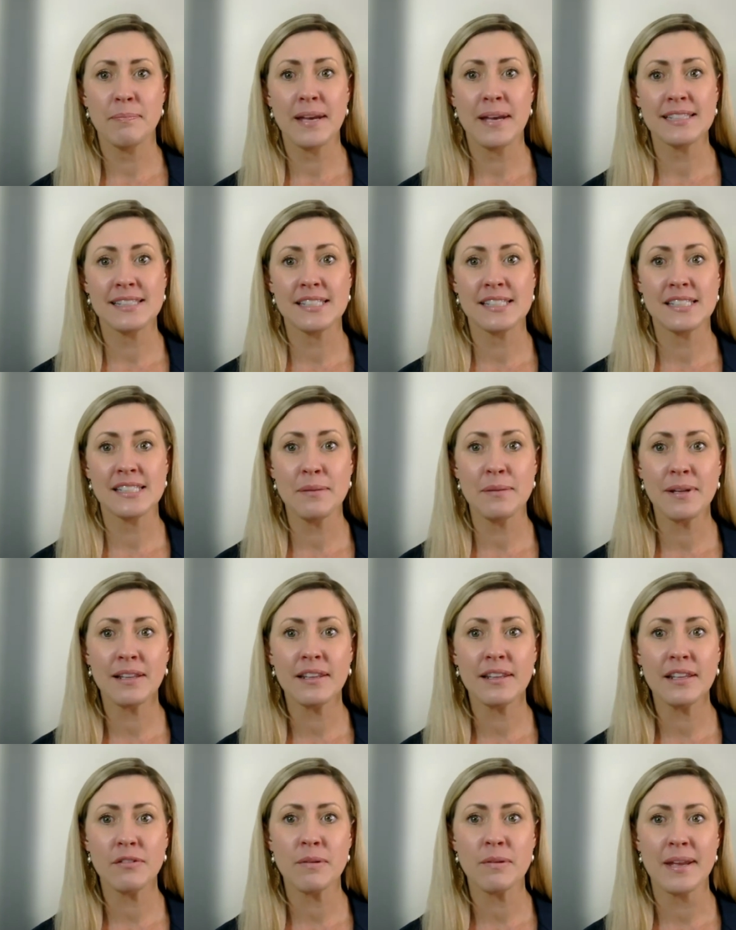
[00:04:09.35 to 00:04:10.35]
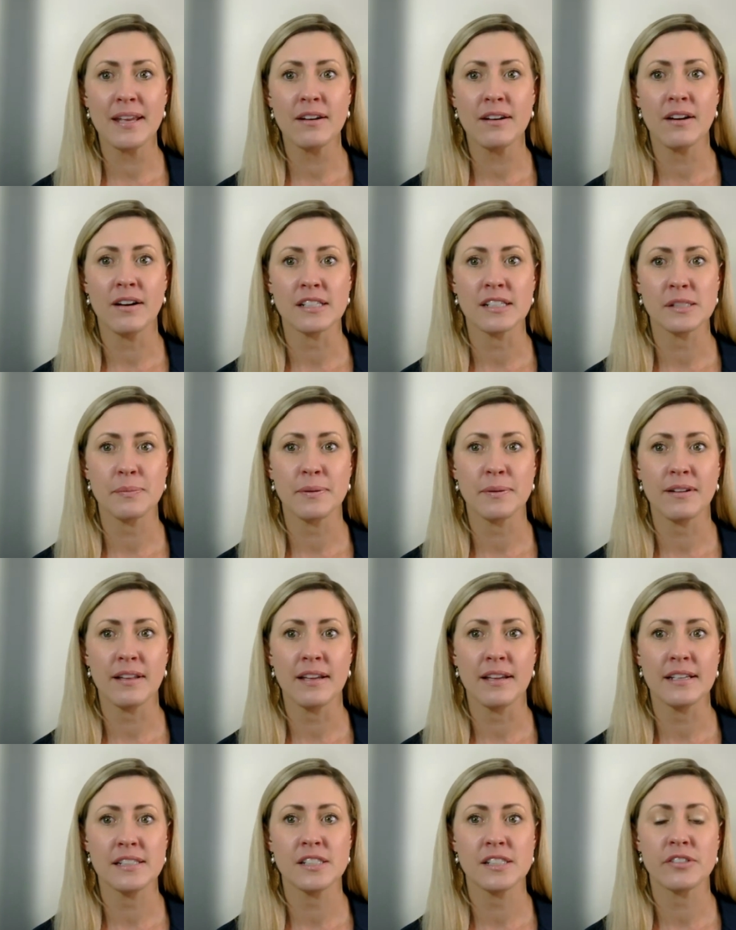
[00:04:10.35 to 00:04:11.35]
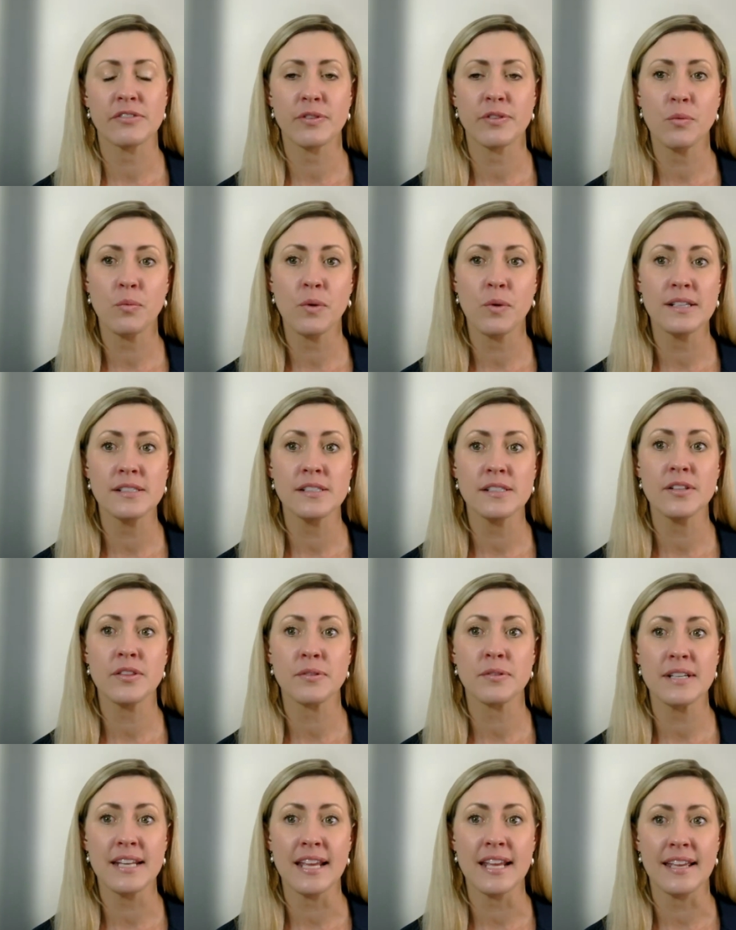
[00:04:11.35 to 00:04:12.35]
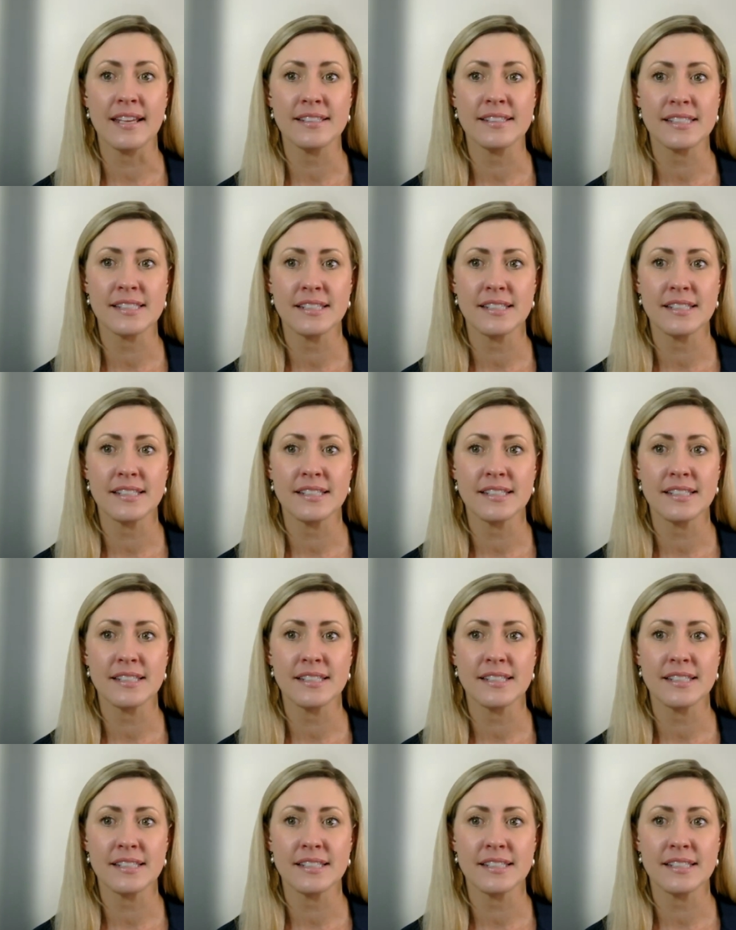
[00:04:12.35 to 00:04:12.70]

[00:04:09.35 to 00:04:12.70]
pets typically remain hospitalized for 1 to 3 days.